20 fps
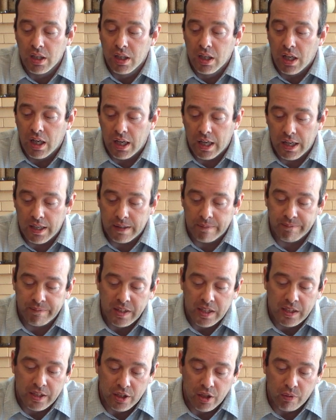You
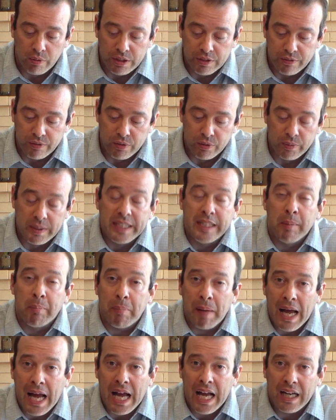know, if you read the
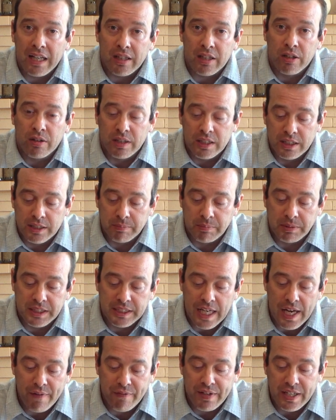back, there is some
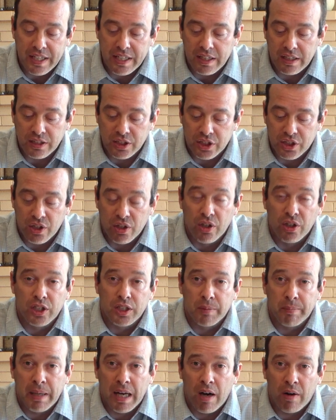safety concerns
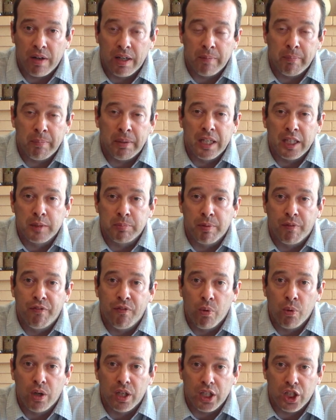about it, but it's
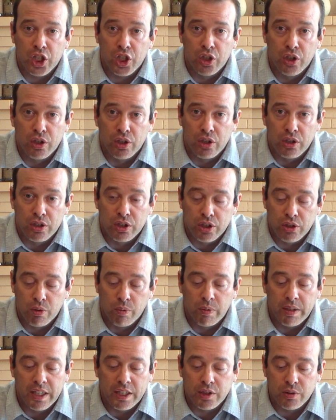before it cures. So
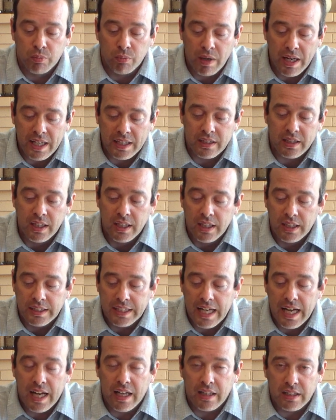when it's wet,
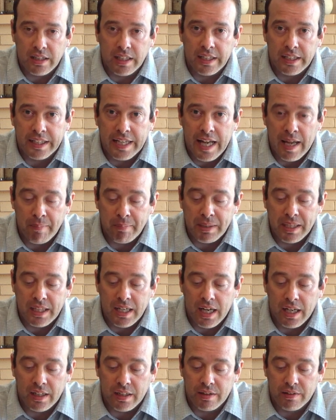yeah, it can be
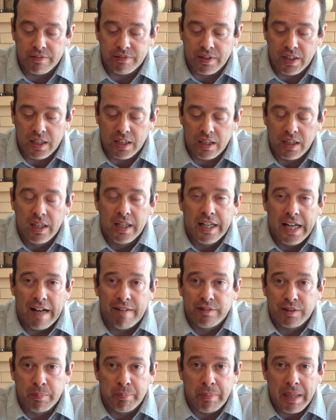kind of have
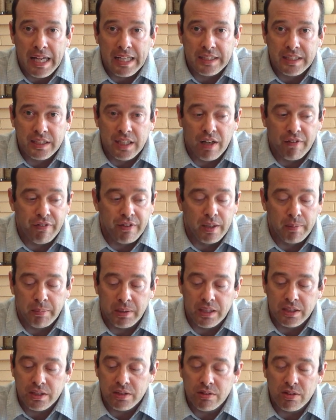some bad stuff in it. But
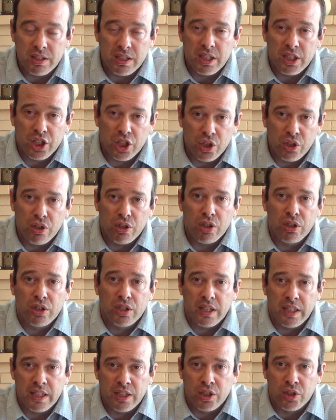as soon as it cures,
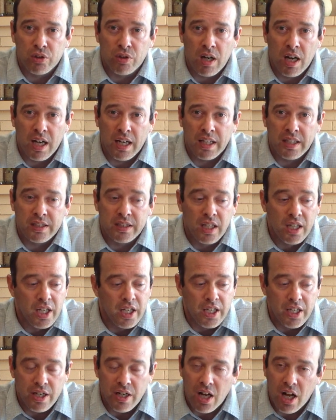it dries,
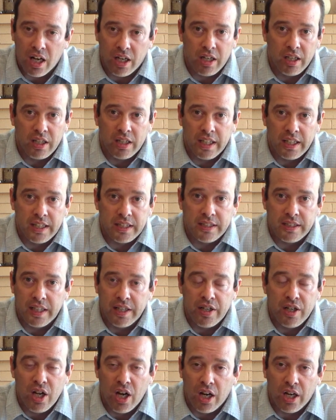you're not going to, like I say,
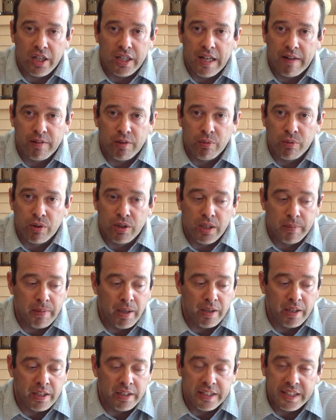you're not going to have to worry
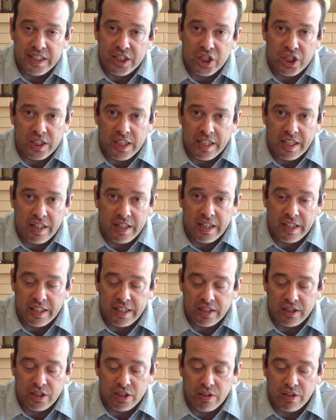about it leaching anything
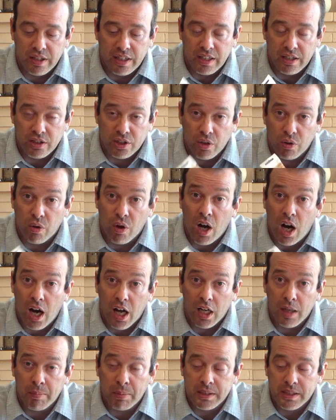into your thing. So
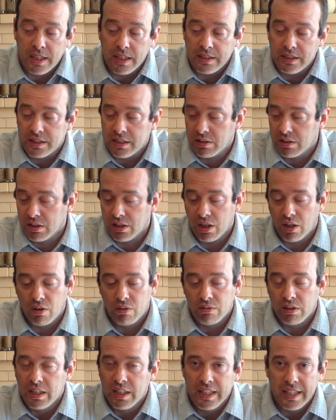100%
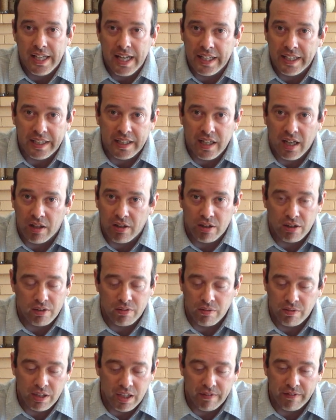silicone, any color,
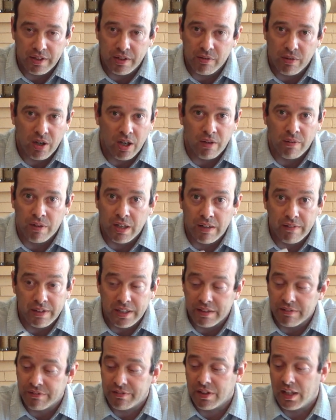whatever you want, whatever you
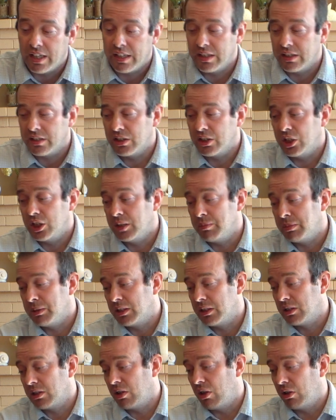can find is the cheapest
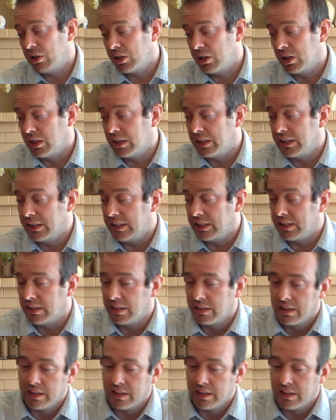is all you're going to need.